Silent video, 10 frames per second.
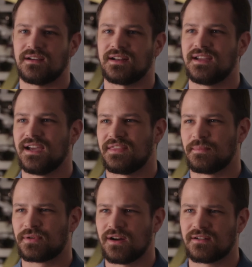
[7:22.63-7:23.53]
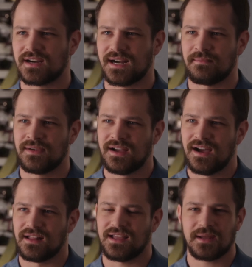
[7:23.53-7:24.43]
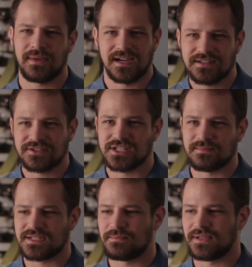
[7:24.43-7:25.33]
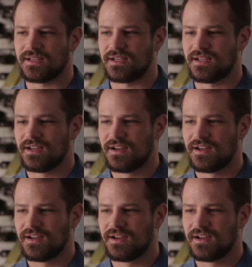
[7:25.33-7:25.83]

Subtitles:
and the program allowed my internships to be